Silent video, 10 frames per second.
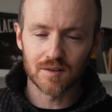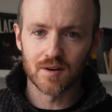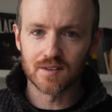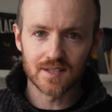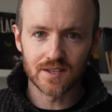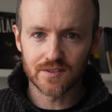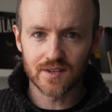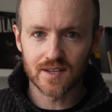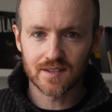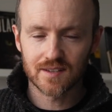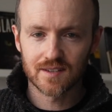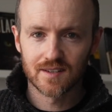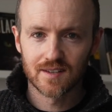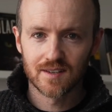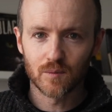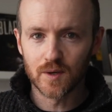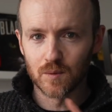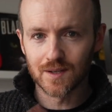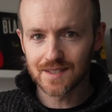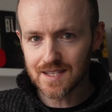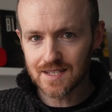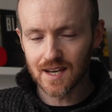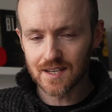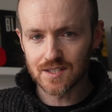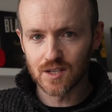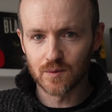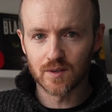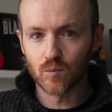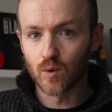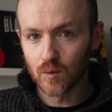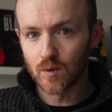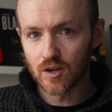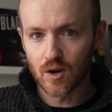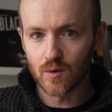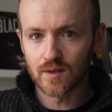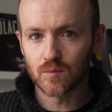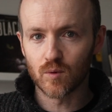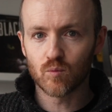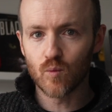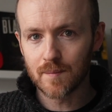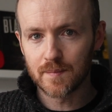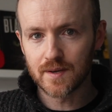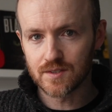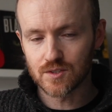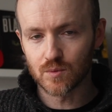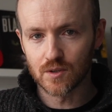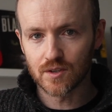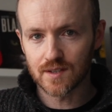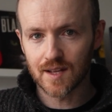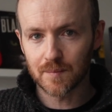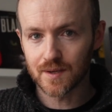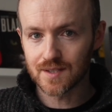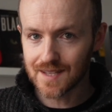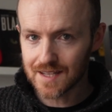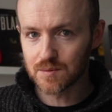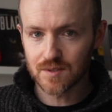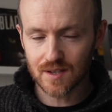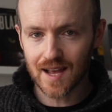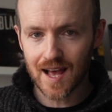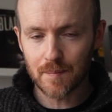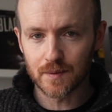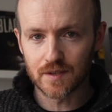around the internet. We don't want these guys knowing where we're going and what web pages we're looking at because that's what's going to happen.